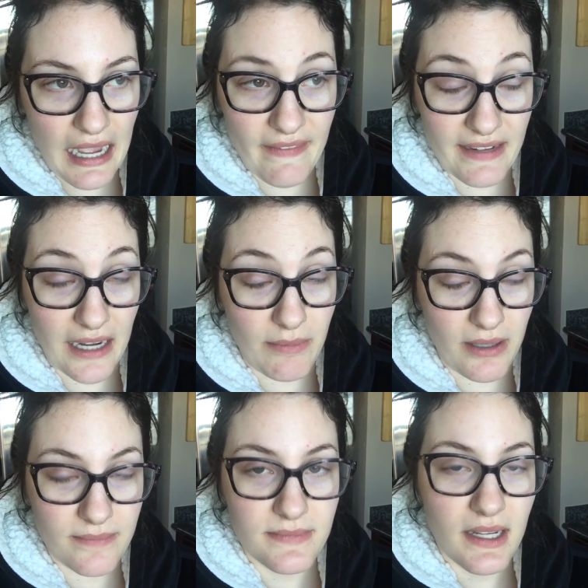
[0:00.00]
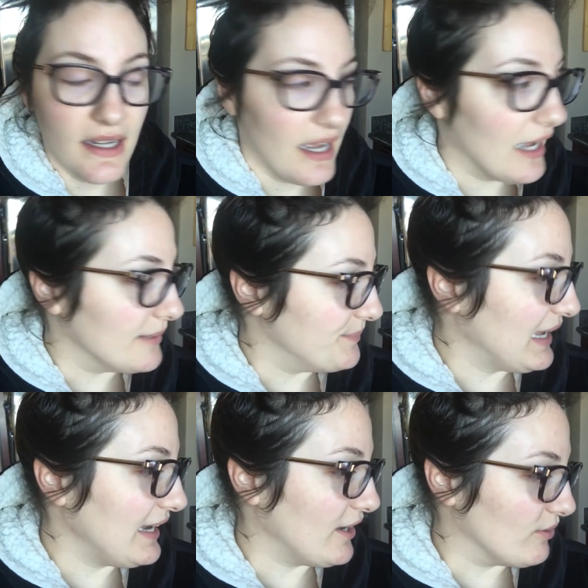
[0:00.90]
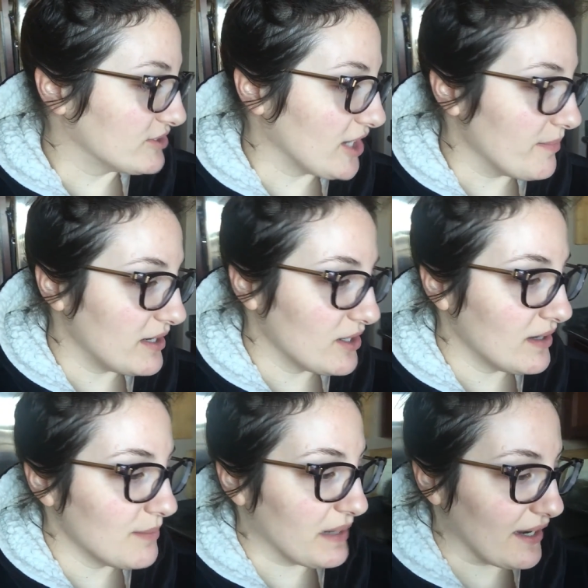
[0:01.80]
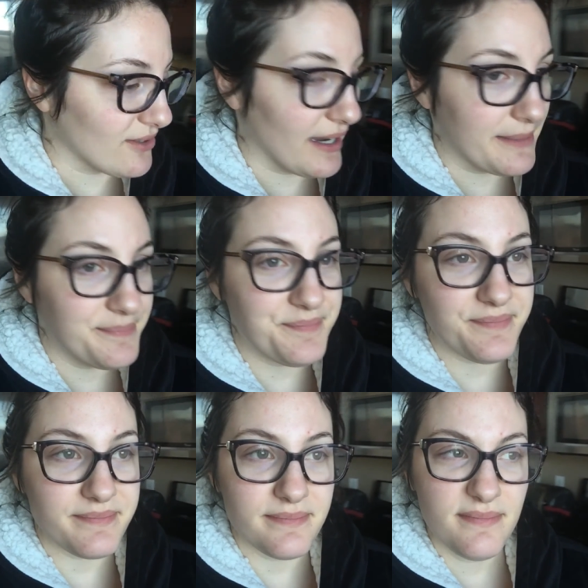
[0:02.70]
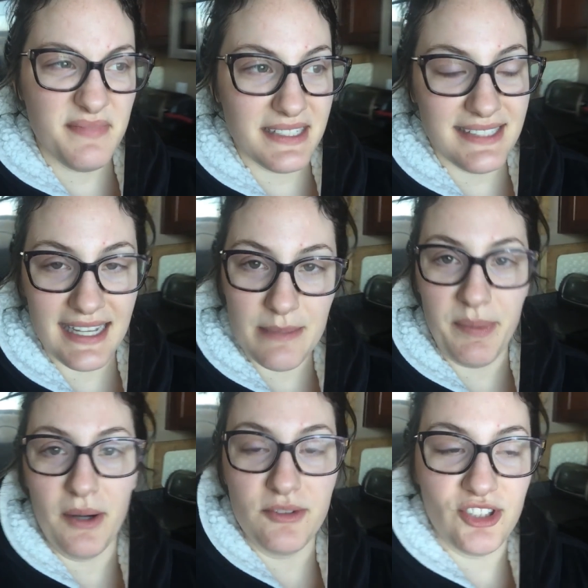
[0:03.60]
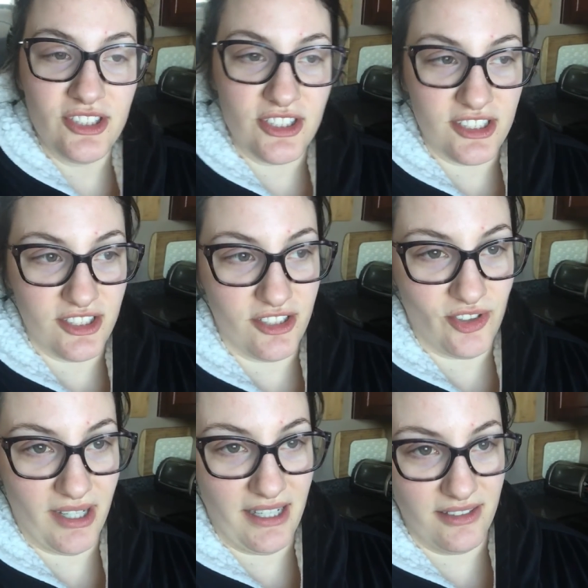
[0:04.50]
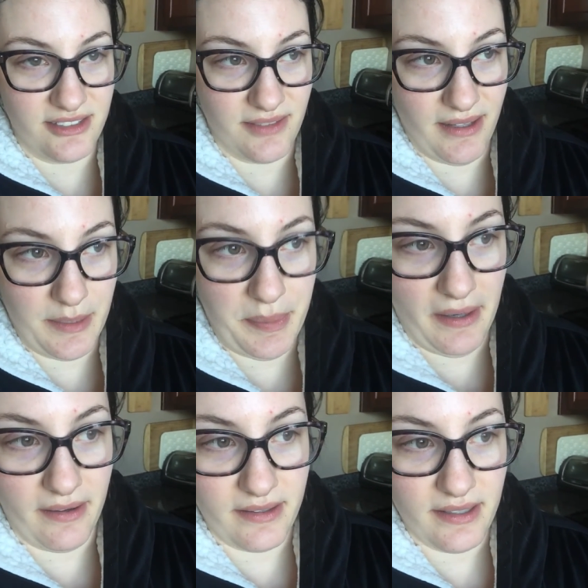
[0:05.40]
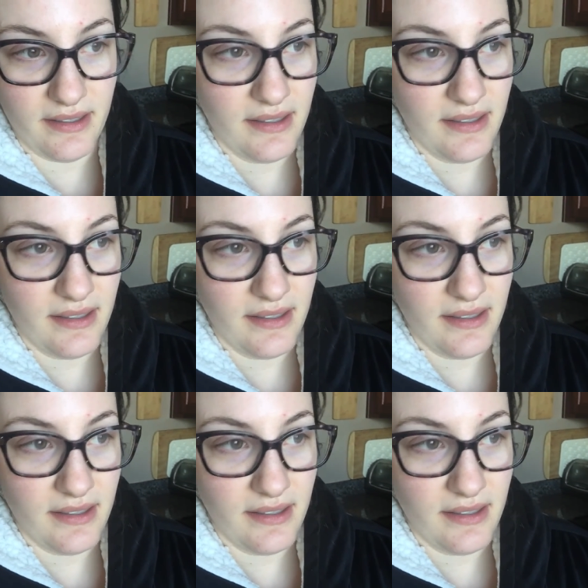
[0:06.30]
I think I will. Um, anywho, so I'm going to go on a bike ride, take the boat, just do the trails around the park